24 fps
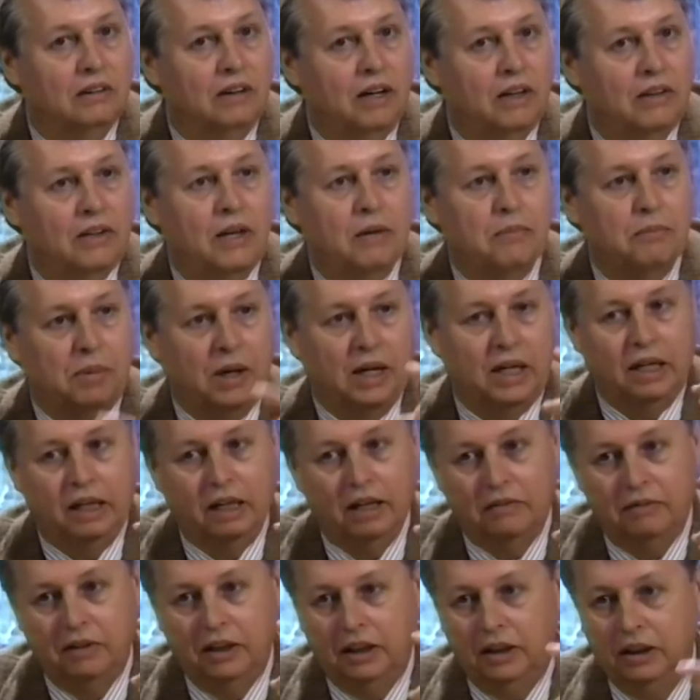And that by
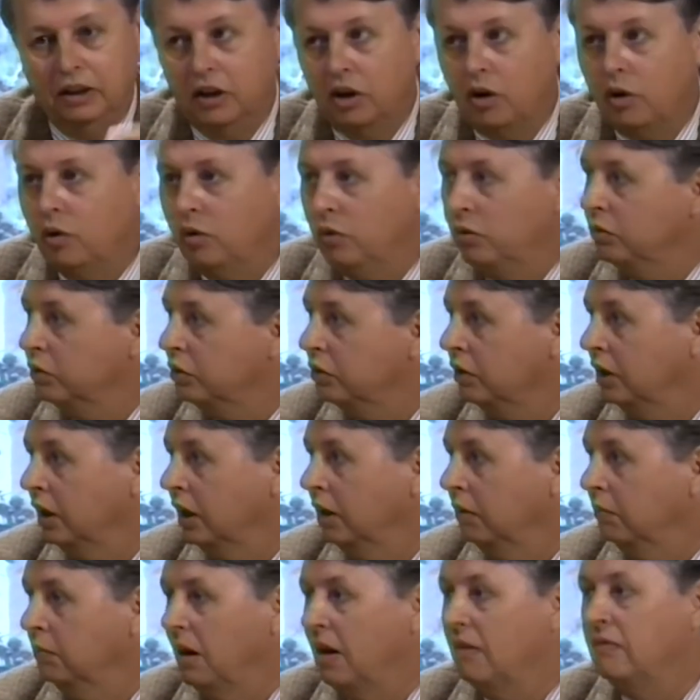having no
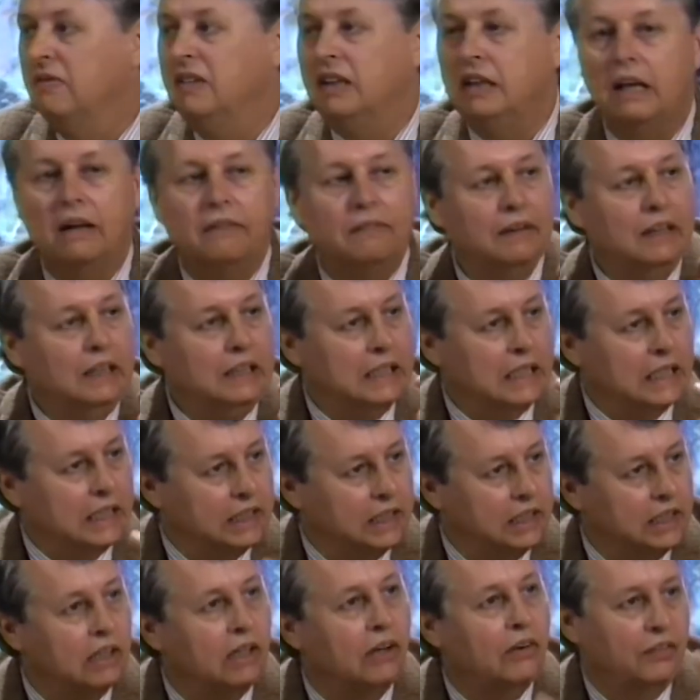dream, have nothing to
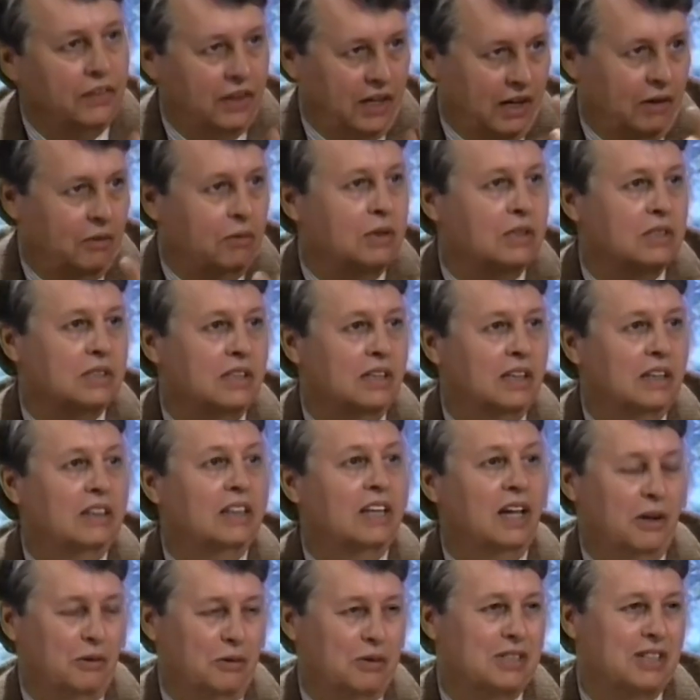tell, that was it.
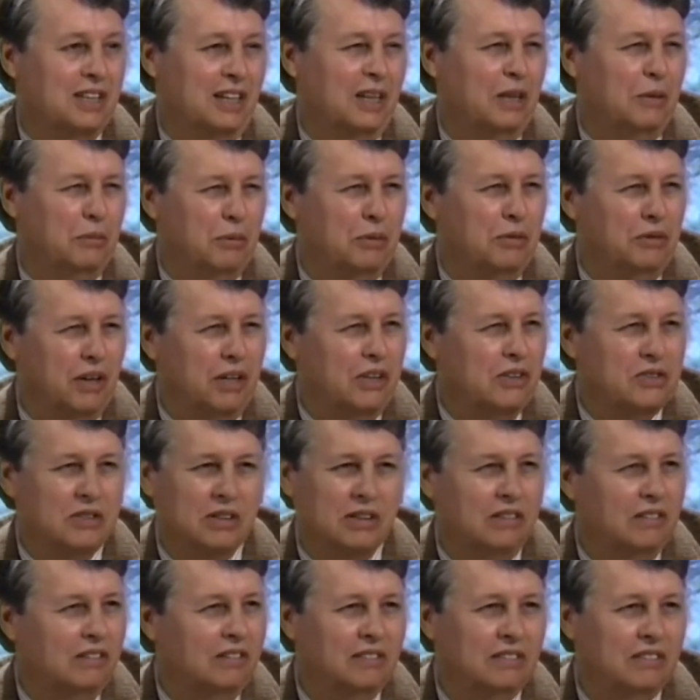That was the
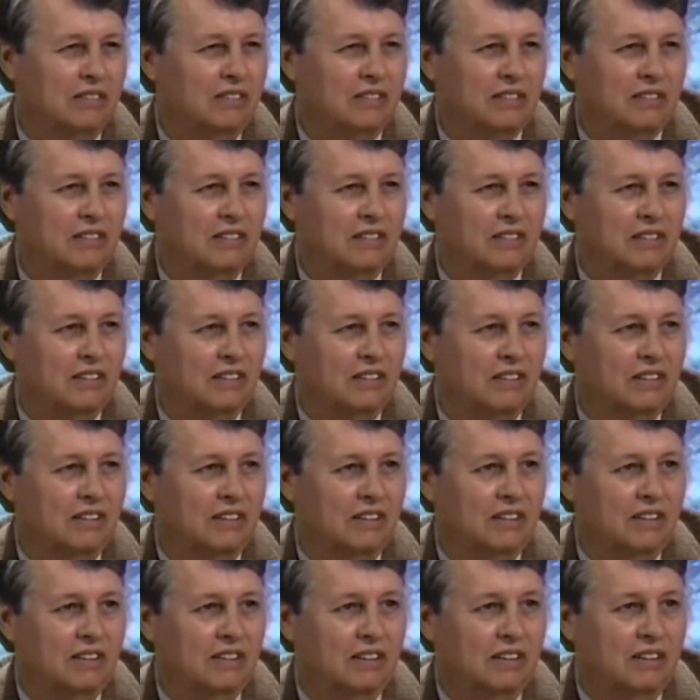liberation.
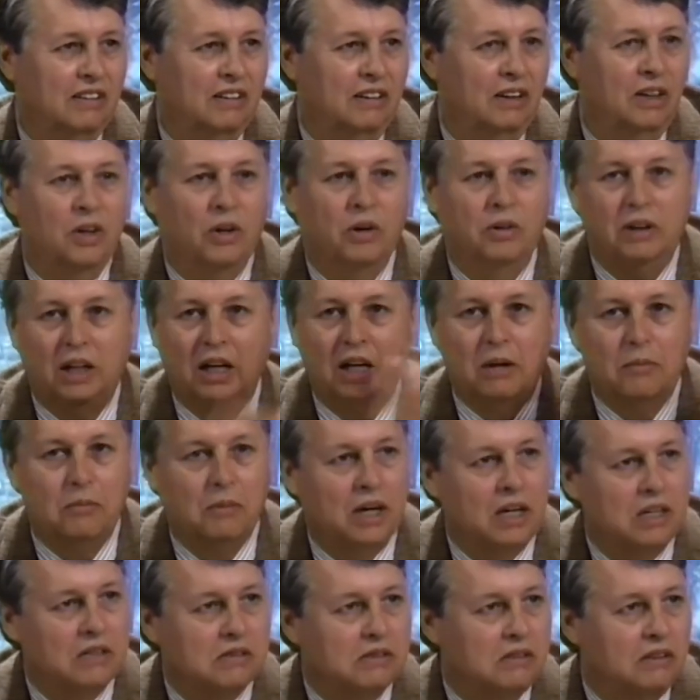You don't need a
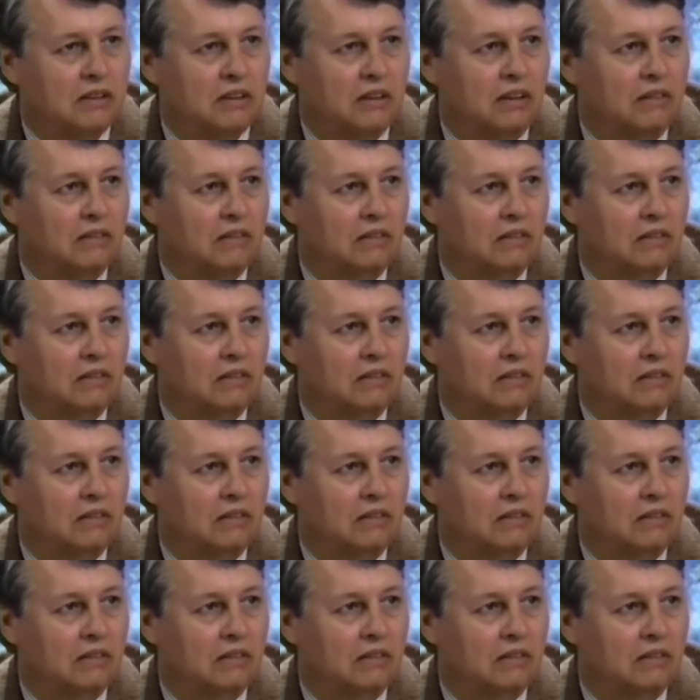master then.